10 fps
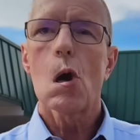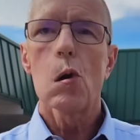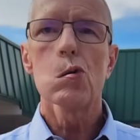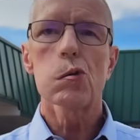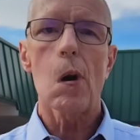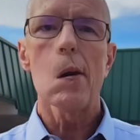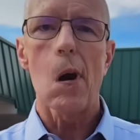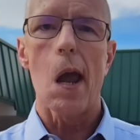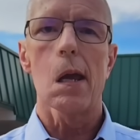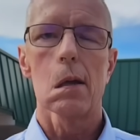So who's Ray
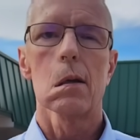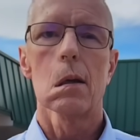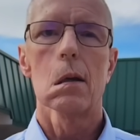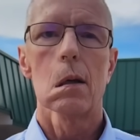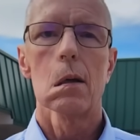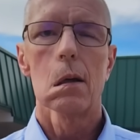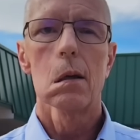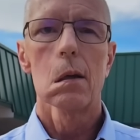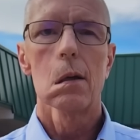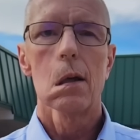Ray?
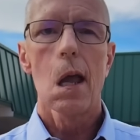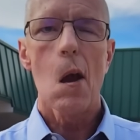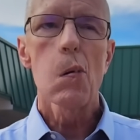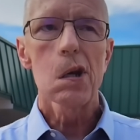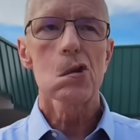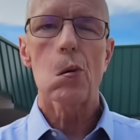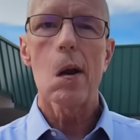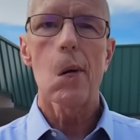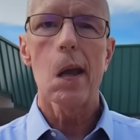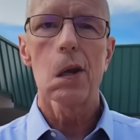And what does
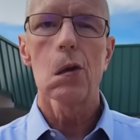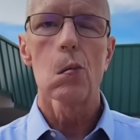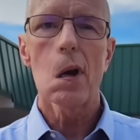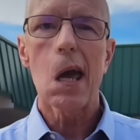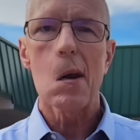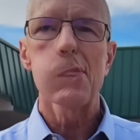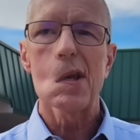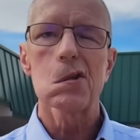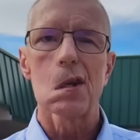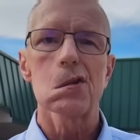Ray Ray do? What kind of
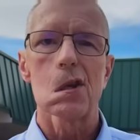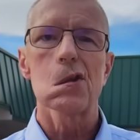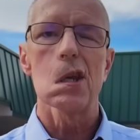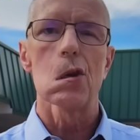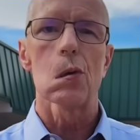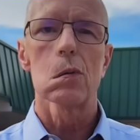business does he do?